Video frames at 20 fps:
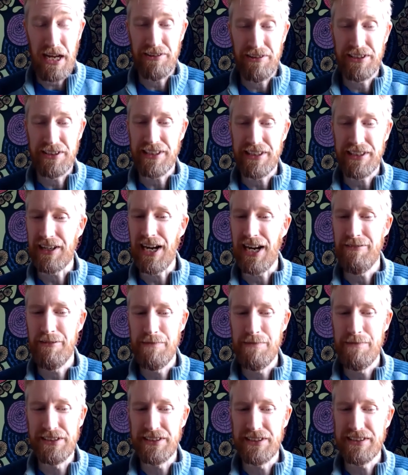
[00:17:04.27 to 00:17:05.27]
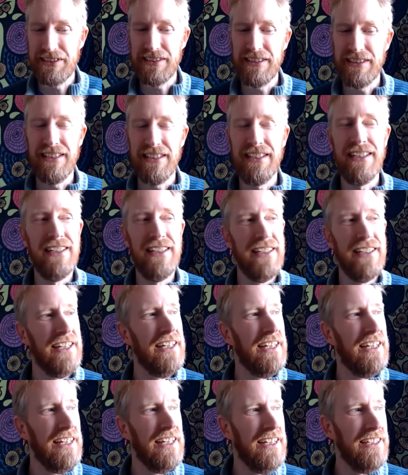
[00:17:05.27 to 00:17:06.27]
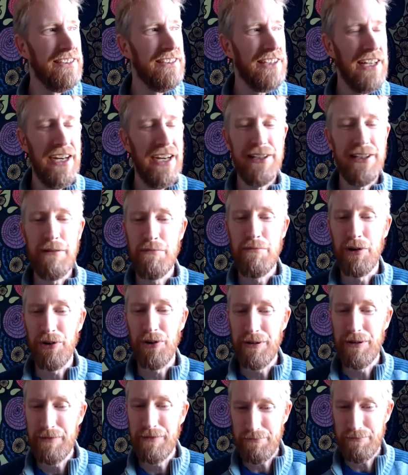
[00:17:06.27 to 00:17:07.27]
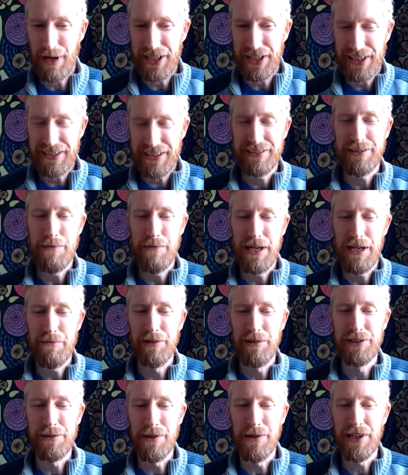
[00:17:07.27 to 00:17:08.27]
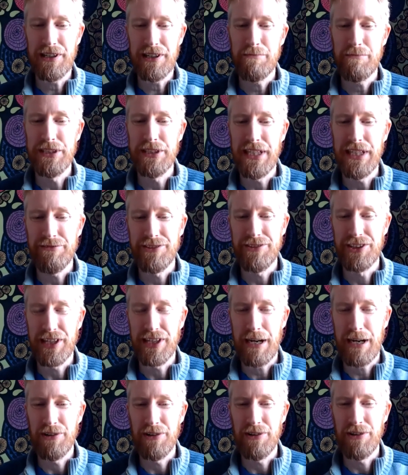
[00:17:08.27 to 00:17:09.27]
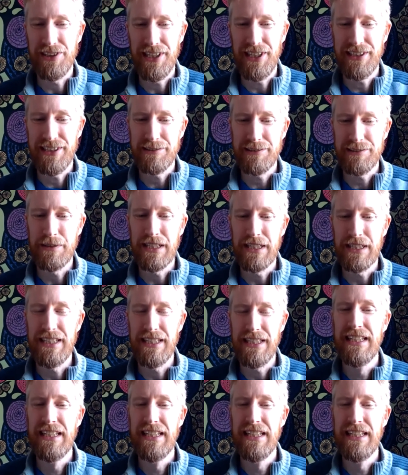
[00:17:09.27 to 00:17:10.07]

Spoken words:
some government, say, unemployment money to be able to work. But after a couple of years, we